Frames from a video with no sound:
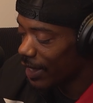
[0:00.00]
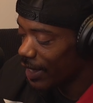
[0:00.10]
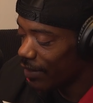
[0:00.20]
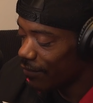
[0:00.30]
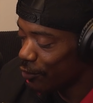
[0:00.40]

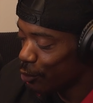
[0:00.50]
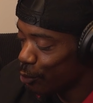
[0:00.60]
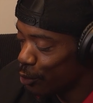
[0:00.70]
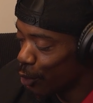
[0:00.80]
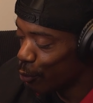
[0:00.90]
if you
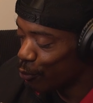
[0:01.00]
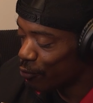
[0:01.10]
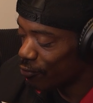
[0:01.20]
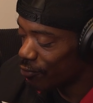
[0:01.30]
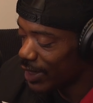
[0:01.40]
don't
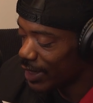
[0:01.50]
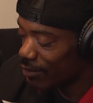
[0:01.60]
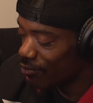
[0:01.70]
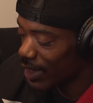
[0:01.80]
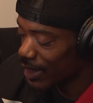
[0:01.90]
really
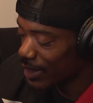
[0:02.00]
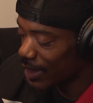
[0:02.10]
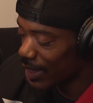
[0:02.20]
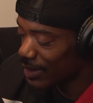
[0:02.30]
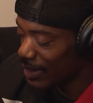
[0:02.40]

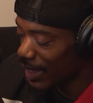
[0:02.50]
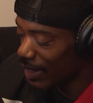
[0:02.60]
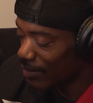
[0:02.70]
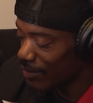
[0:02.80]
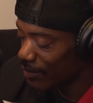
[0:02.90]
recognize that,